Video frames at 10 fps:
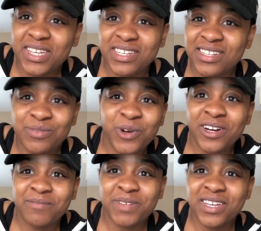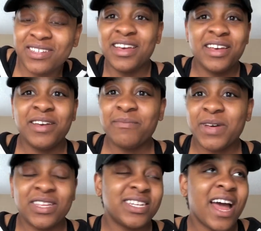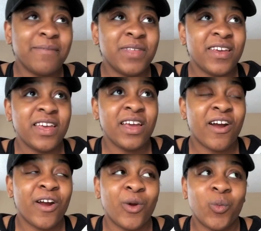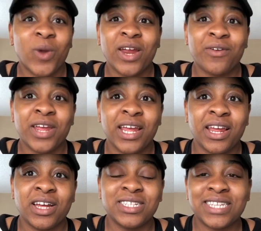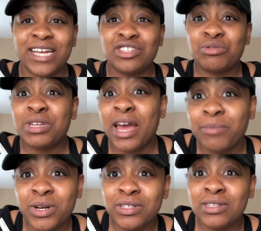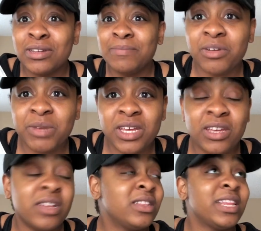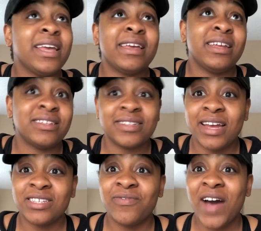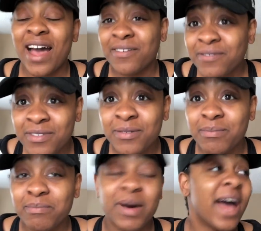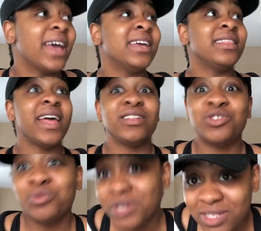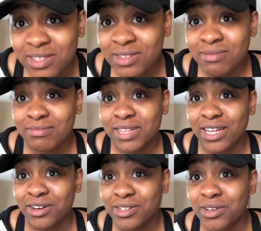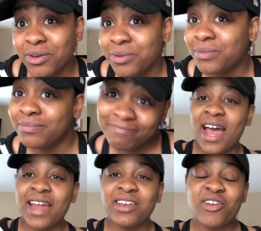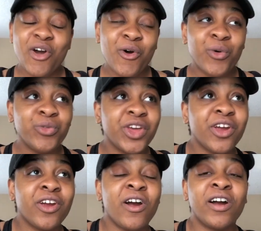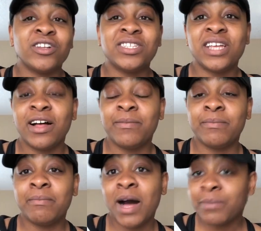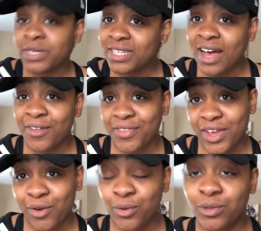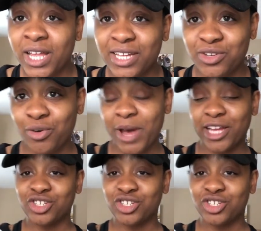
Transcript: it doesn't work, because by the time they are wearing size three diapers, it'll be like in size five by like two weeks later. So I know there are some mamas out there who like to go by a